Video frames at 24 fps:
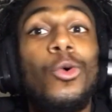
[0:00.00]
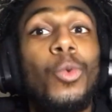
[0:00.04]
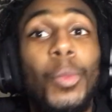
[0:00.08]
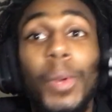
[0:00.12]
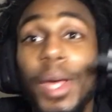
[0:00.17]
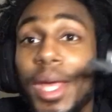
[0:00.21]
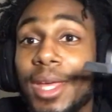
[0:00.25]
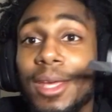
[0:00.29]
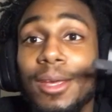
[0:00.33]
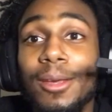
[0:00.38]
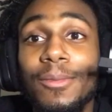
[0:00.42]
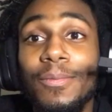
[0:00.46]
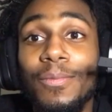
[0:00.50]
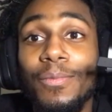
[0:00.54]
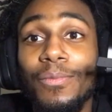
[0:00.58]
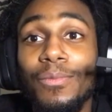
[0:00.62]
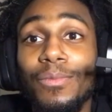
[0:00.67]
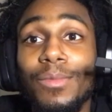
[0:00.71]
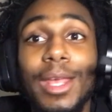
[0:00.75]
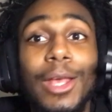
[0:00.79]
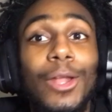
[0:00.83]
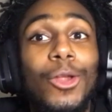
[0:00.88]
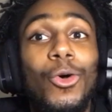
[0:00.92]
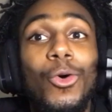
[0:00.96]
wait.
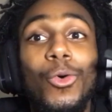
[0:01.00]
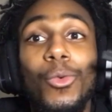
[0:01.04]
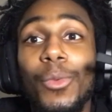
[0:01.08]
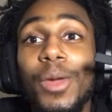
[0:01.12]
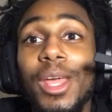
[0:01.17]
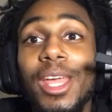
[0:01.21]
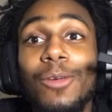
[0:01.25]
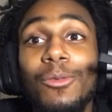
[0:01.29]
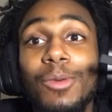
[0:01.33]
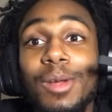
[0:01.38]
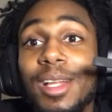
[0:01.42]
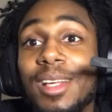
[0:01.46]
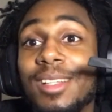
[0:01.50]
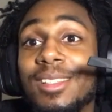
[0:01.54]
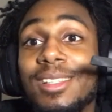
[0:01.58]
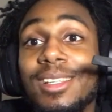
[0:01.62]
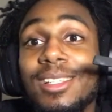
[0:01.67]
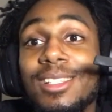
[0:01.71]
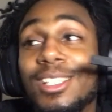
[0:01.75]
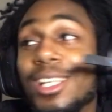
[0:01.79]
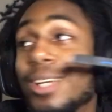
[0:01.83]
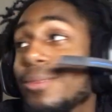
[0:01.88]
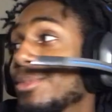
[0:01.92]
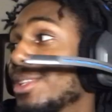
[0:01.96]
They don't wait. When they
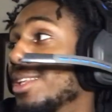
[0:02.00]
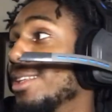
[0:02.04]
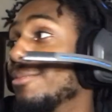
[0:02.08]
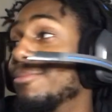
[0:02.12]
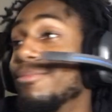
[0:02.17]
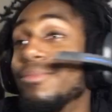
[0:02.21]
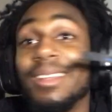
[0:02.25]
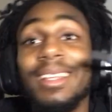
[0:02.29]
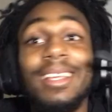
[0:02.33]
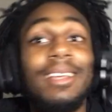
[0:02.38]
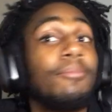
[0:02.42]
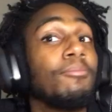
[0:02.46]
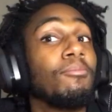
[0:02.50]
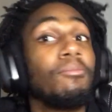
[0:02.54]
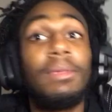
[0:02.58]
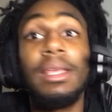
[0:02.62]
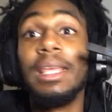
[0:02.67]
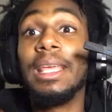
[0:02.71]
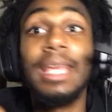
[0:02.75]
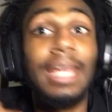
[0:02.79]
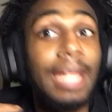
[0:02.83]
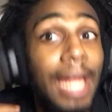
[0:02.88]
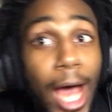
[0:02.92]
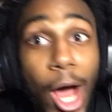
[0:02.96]
see something,
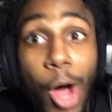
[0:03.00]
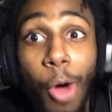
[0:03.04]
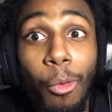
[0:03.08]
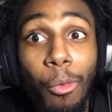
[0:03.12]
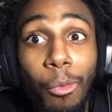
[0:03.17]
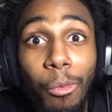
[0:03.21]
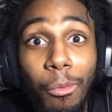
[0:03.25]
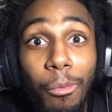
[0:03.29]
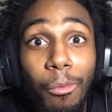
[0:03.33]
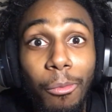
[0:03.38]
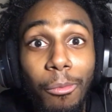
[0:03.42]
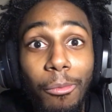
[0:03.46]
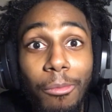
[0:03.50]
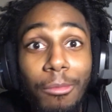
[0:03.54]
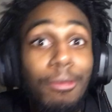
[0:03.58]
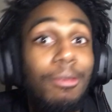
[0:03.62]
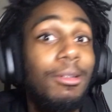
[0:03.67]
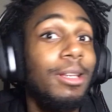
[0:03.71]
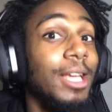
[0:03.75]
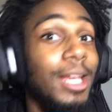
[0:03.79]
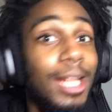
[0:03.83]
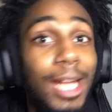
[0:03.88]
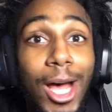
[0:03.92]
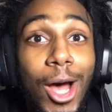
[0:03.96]
get out.
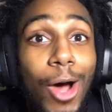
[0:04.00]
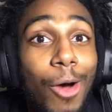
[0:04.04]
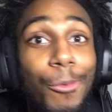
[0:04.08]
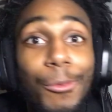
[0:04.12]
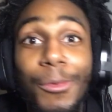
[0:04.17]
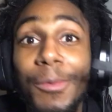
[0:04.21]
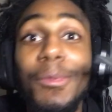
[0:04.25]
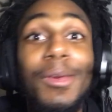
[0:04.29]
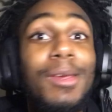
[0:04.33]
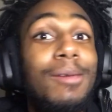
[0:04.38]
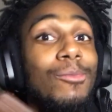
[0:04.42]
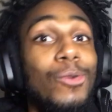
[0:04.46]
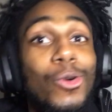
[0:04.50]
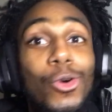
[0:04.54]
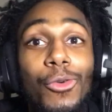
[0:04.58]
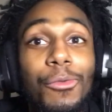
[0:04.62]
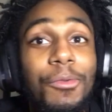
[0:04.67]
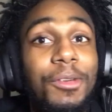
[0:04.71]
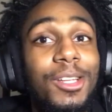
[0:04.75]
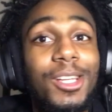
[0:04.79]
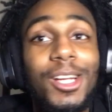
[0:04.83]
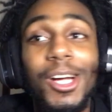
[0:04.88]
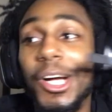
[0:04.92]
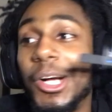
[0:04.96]
Get out. We be
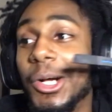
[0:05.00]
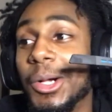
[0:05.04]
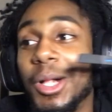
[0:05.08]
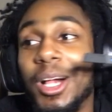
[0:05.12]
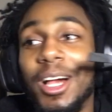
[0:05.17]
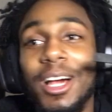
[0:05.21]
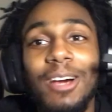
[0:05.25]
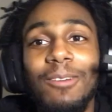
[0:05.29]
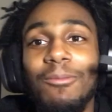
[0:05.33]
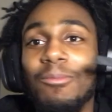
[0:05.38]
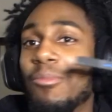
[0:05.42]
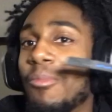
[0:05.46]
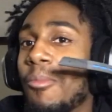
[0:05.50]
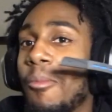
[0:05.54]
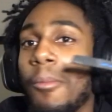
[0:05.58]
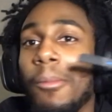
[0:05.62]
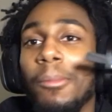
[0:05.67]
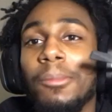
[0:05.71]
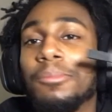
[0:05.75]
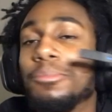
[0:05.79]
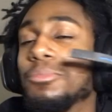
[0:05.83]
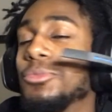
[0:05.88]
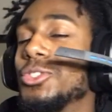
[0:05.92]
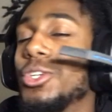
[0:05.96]
moving, yo. Like,
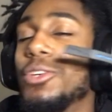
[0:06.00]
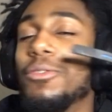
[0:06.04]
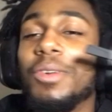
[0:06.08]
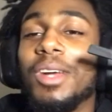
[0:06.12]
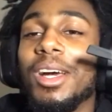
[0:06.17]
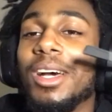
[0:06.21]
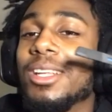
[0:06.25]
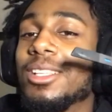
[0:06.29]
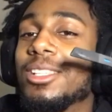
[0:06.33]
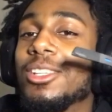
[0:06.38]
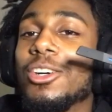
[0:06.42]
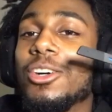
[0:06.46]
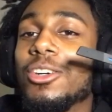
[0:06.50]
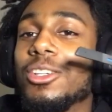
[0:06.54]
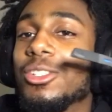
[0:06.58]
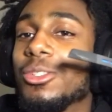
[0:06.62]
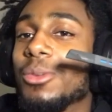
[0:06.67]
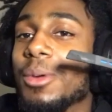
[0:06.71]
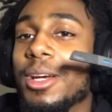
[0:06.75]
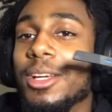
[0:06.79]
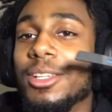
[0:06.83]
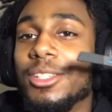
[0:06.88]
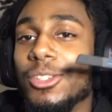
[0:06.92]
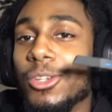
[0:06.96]
you even gotta tell us
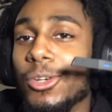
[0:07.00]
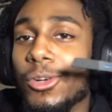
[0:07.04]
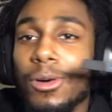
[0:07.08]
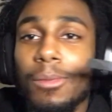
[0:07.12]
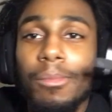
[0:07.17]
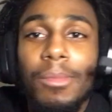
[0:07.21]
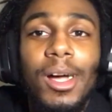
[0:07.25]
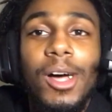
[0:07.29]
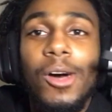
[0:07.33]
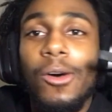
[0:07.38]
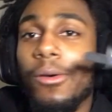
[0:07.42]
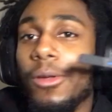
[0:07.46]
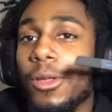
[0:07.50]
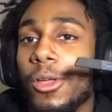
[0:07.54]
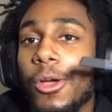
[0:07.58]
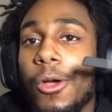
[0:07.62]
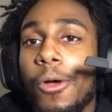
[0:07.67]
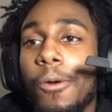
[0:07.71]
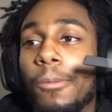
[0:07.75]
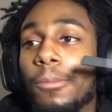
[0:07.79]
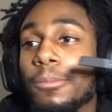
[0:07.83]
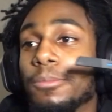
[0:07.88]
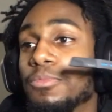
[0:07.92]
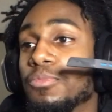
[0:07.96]
twice, yo. I'm out,
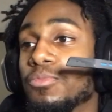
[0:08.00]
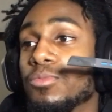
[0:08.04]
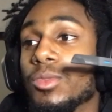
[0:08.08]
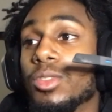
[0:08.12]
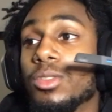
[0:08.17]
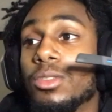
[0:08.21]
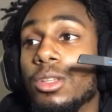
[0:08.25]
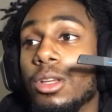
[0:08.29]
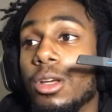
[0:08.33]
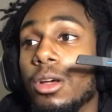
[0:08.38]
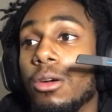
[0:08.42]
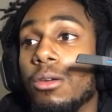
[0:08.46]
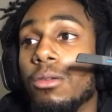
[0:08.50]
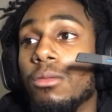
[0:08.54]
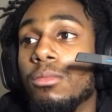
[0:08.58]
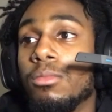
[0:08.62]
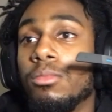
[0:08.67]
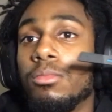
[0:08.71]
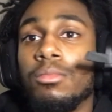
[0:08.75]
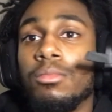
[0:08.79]
yo. So